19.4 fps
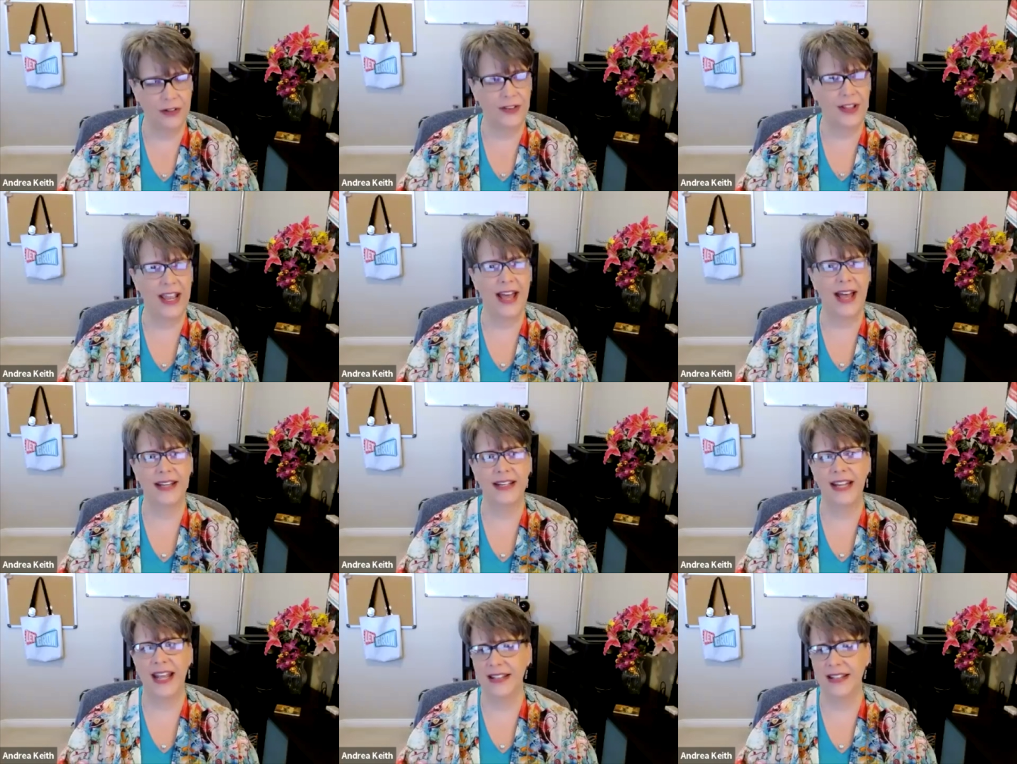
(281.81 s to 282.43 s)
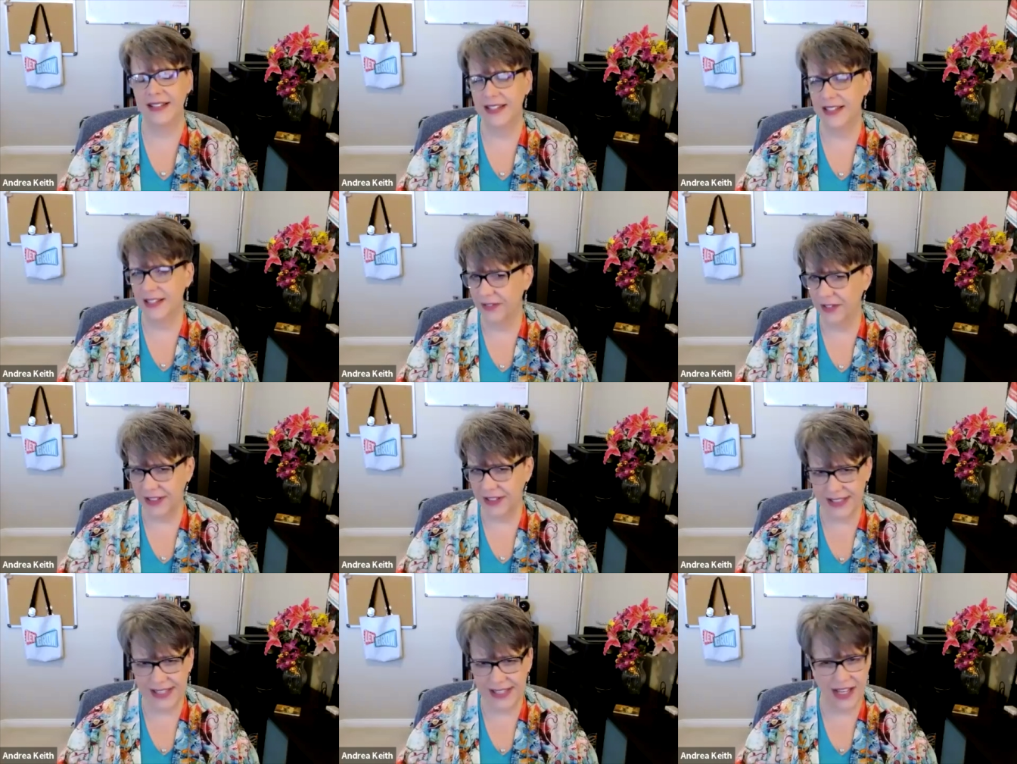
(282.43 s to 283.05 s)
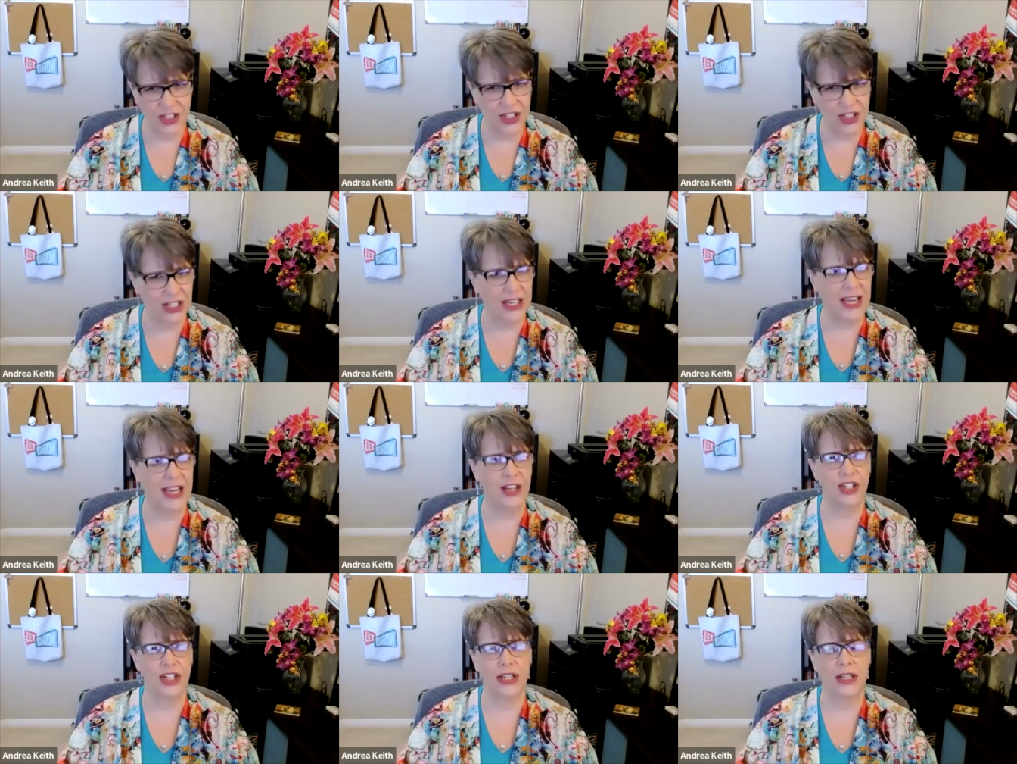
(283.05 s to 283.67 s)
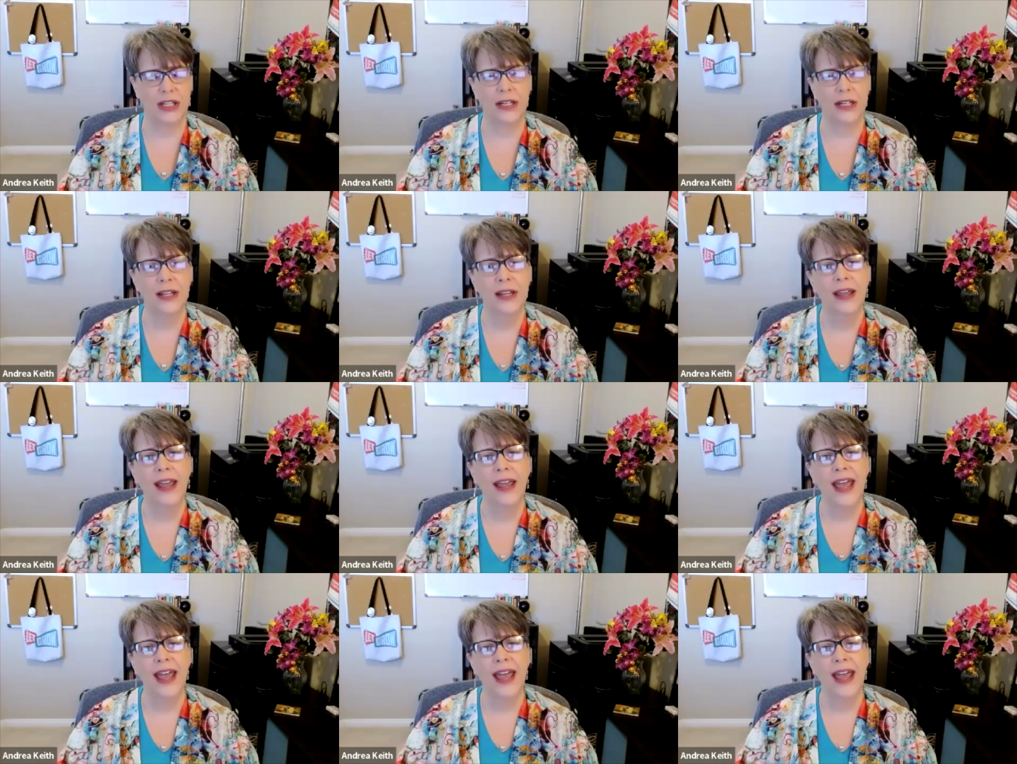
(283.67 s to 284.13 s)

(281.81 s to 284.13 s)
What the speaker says: They hadn't had civics education,